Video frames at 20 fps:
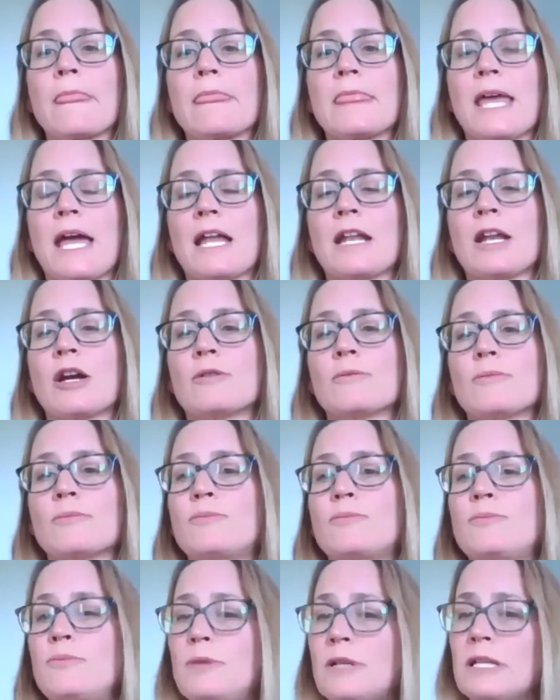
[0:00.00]
that
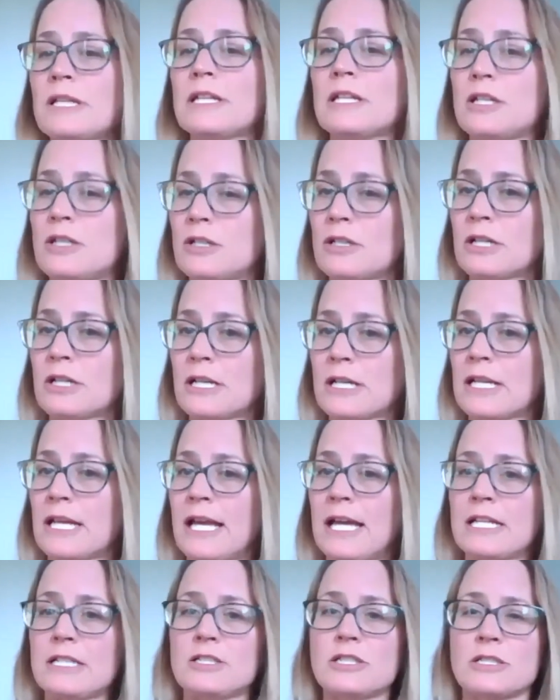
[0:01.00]
are really good
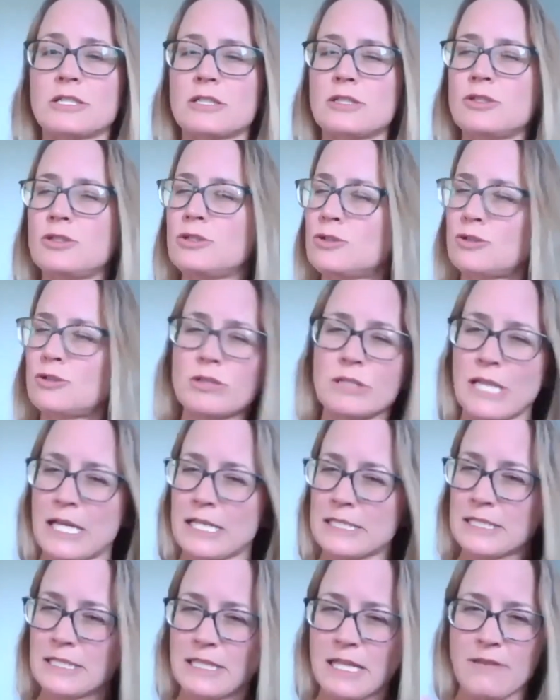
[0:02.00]
at just
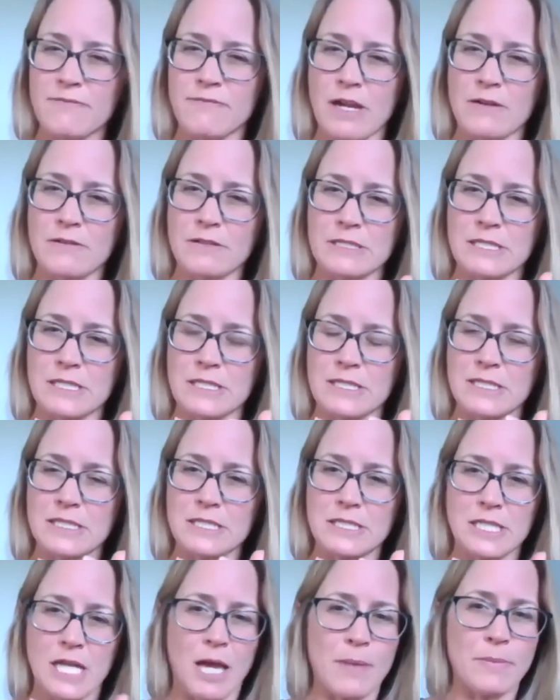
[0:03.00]
neutralizing that virus and
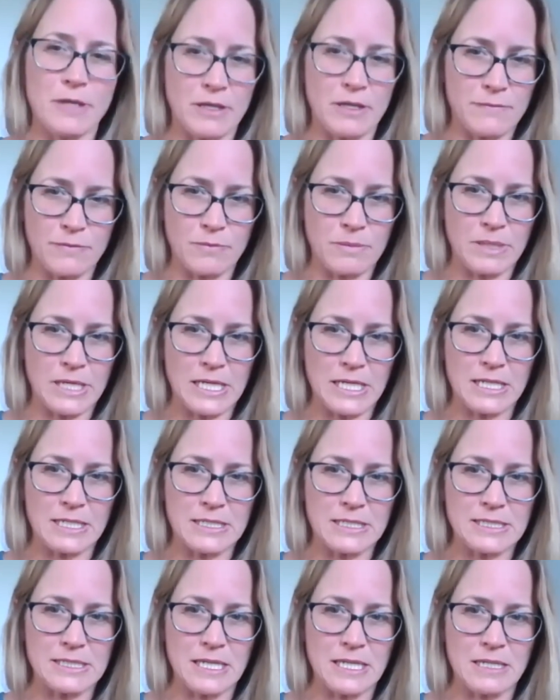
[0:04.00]
stopping it from getting
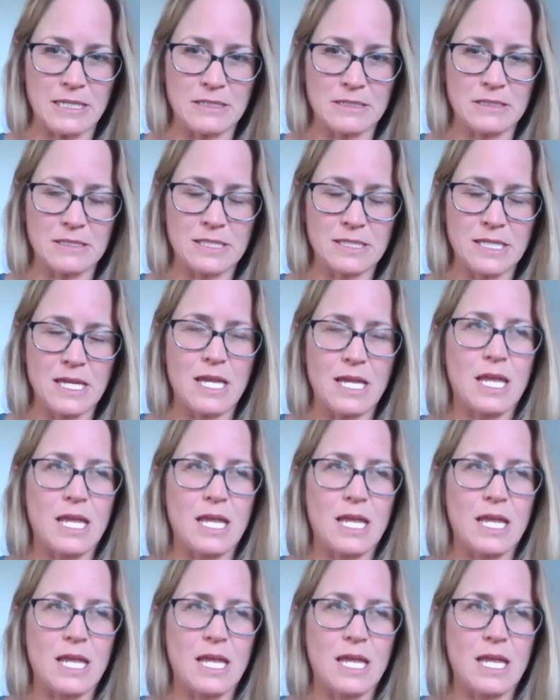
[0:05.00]
into cells,